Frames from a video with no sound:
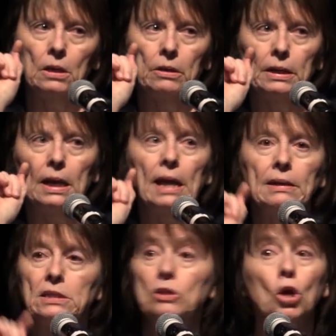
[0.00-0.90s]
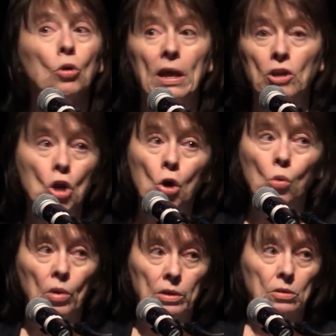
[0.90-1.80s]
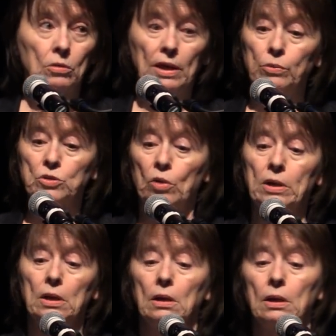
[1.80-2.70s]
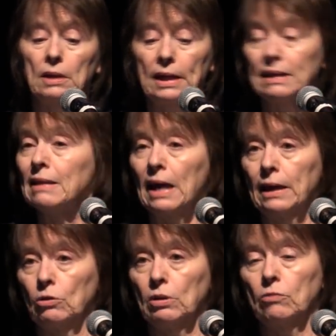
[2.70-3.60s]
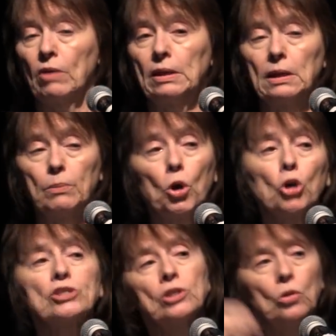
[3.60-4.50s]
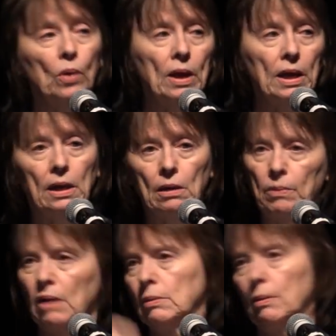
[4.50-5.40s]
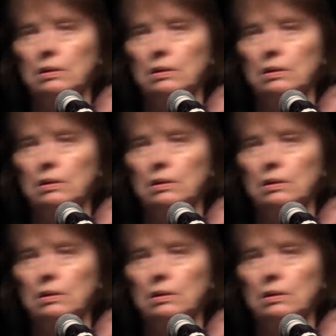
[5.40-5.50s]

Uh, and no, and no one okay, was writing like that, okay, writing in a personal way uh,